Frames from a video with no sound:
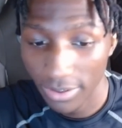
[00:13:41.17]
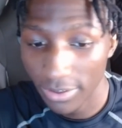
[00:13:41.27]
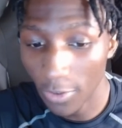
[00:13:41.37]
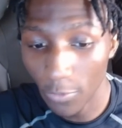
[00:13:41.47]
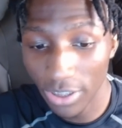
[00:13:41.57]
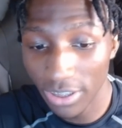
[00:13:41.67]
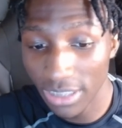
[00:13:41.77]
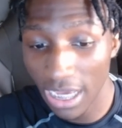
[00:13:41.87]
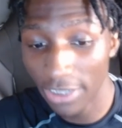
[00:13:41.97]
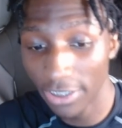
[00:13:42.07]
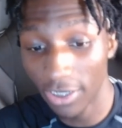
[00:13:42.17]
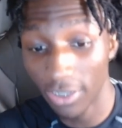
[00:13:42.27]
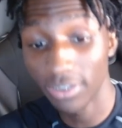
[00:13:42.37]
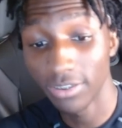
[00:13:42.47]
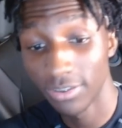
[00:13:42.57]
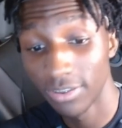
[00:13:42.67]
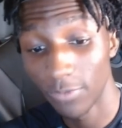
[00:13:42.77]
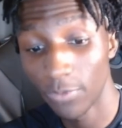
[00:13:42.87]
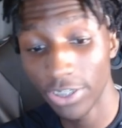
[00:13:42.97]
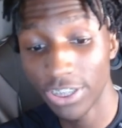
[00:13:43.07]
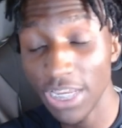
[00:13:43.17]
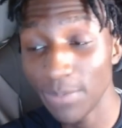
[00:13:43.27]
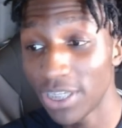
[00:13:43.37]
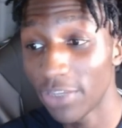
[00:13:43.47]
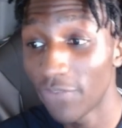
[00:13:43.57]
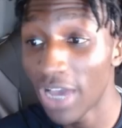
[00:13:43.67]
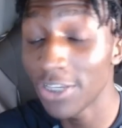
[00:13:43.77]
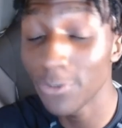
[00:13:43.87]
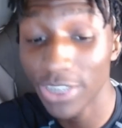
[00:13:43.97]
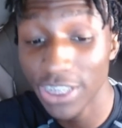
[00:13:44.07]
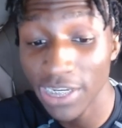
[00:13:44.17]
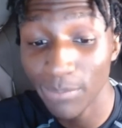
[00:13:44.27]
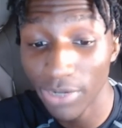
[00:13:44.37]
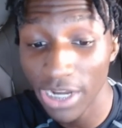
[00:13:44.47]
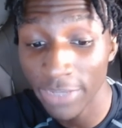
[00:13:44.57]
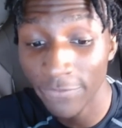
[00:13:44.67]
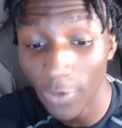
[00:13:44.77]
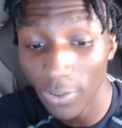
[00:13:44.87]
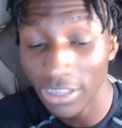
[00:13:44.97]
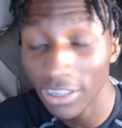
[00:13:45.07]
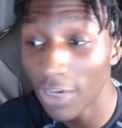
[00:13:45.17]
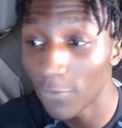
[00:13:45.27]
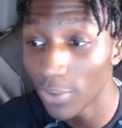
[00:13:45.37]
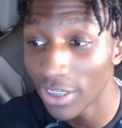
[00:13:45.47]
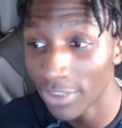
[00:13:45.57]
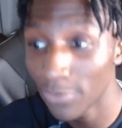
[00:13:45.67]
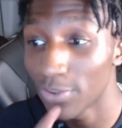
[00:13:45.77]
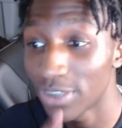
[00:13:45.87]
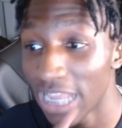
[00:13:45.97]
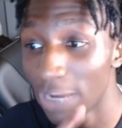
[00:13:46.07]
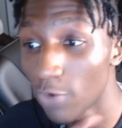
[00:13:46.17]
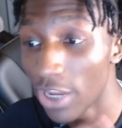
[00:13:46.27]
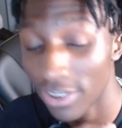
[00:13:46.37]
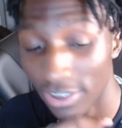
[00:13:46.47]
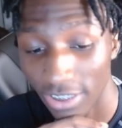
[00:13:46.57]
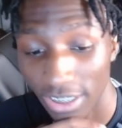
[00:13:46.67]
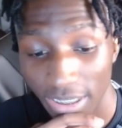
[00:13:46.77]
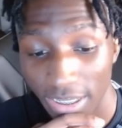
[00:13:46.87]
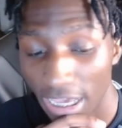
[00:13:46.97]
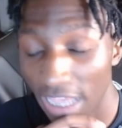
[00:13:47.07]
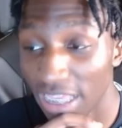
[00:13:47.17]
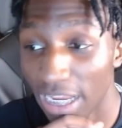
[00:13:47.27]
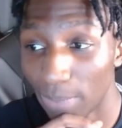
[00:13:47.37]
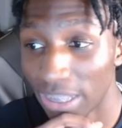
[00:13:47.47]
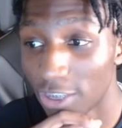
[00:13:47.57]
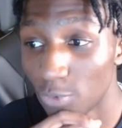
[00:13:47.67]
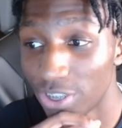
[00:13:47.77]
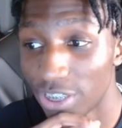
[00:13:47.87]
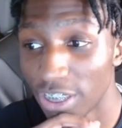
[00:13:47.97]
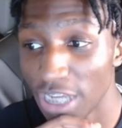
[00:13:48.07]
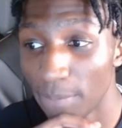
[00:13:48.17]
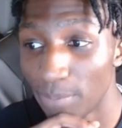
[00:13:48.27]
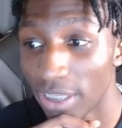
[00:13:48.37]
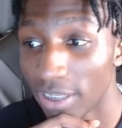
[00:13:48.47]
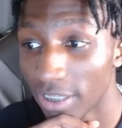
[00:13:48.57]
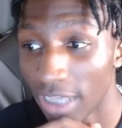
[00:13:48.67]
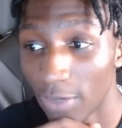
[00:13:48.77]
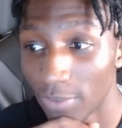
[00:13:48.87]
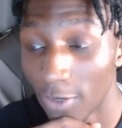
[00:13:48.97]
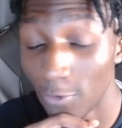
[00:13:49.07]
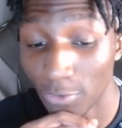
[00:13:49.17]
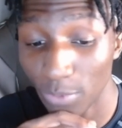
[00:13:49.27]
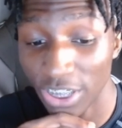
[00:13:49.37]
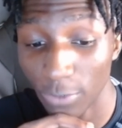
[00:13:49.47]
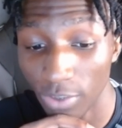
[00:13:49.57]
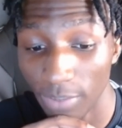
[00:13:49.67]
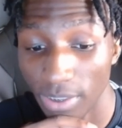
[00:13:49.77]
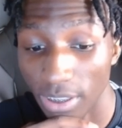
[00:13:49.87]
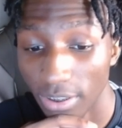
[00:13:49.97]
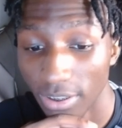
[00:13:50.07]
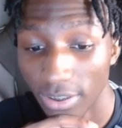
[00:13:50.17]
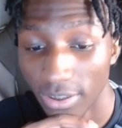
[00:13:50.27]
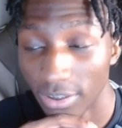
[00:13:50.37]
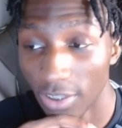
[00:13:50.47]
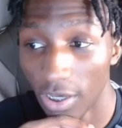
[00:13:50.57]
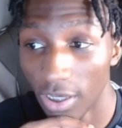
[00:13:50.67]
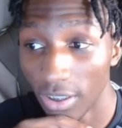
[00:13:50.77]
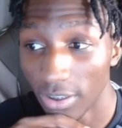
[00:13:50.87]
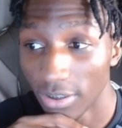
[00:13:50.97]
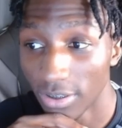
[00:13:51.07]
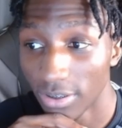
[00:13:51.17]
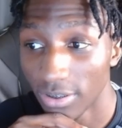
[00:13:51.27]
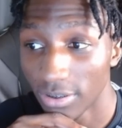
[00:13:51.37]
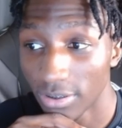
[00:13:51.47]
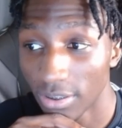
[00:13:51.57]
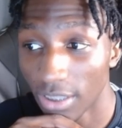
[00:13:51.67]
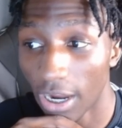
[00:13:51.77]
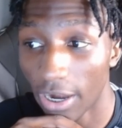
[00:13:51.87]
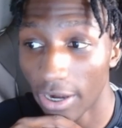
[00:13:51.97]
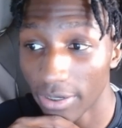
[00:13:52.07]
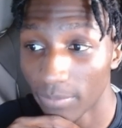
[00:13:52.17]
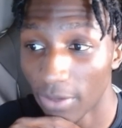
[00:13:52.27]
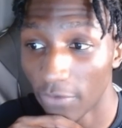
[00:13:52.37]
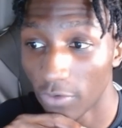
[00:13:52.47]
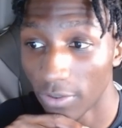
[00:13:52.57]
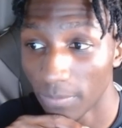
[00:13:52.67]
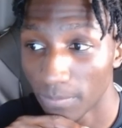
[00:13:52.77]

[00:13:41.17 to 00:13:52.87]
Don't wear designer, y'all. Wear cheap shit. Find you a cheap brand. Fall in love with it. You're going to stay rich. I think I'm about to switch to Champion. I don't know who's switching with me. No? All right. My fault.